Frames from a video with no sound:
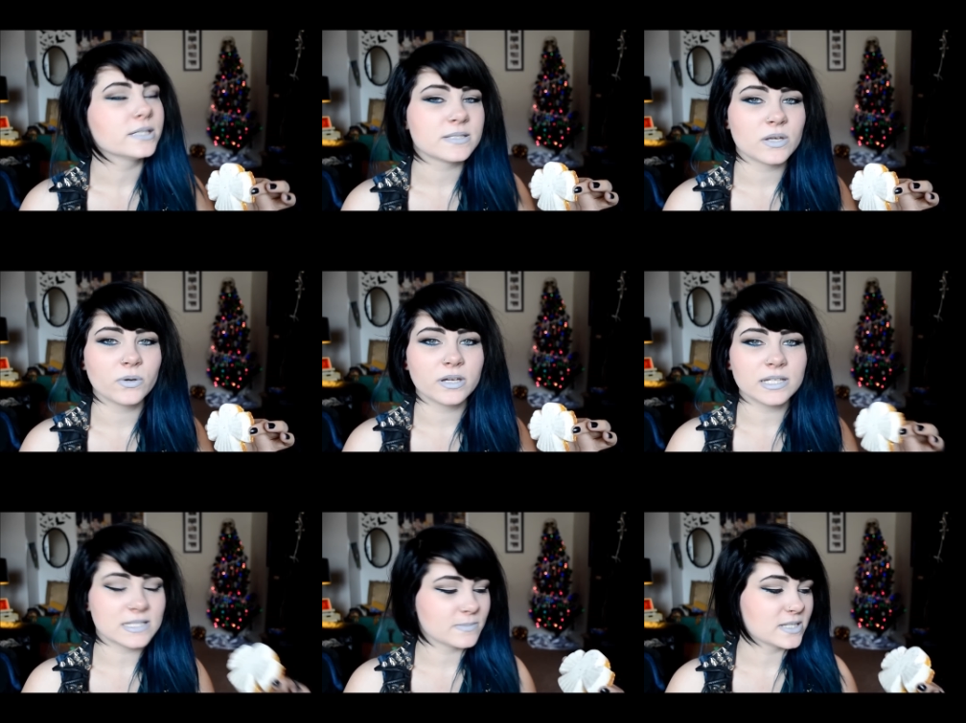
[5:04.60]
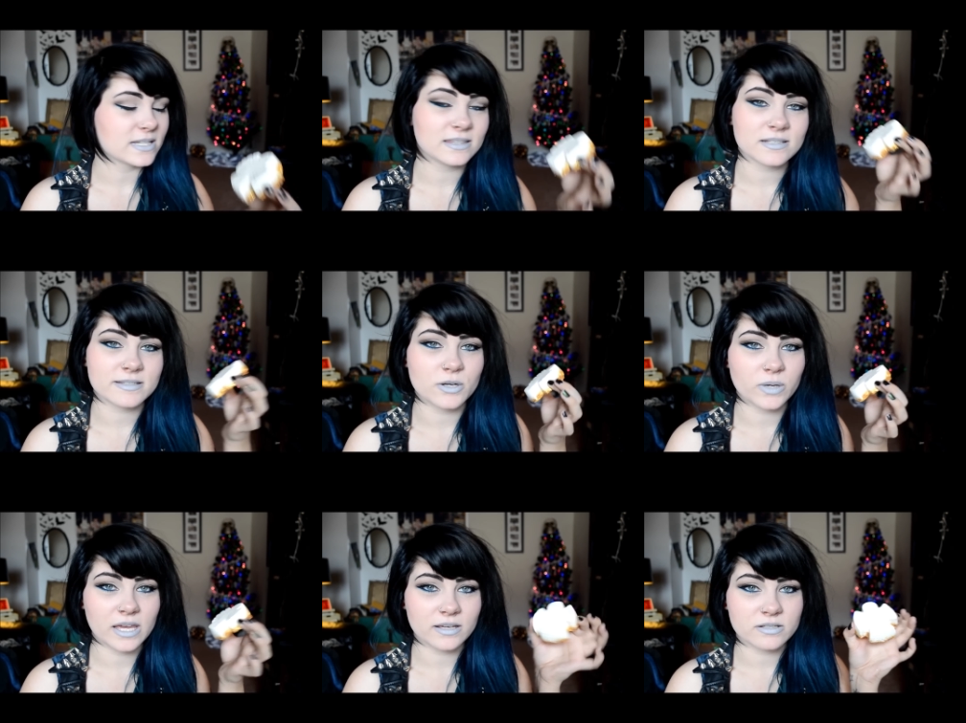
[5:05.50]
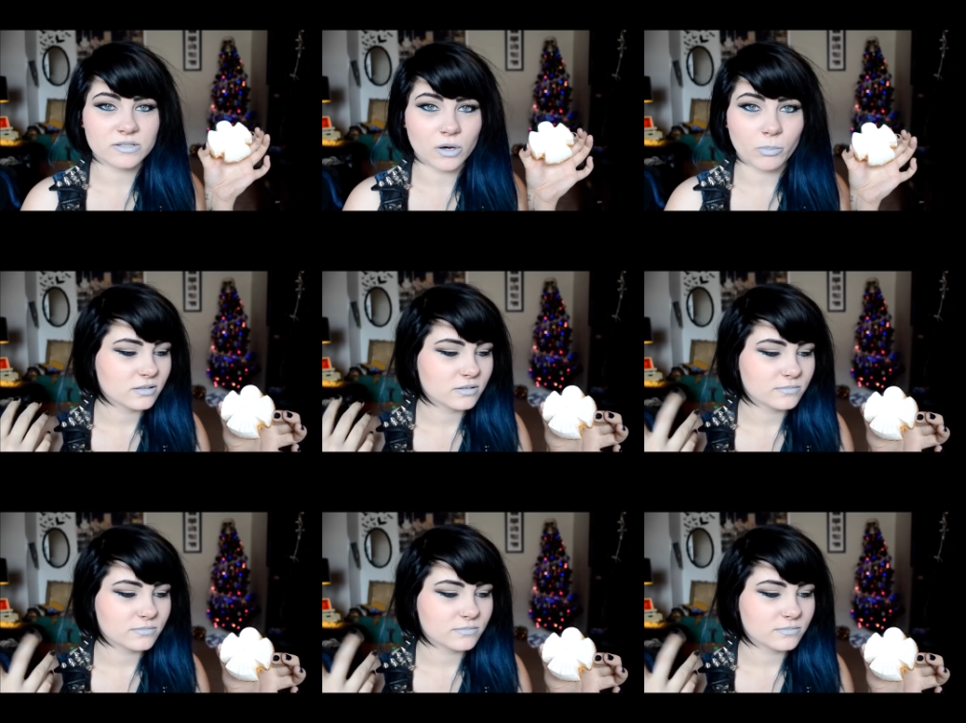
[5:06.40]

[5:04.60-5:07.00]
So good. It smells like the snow cake soap.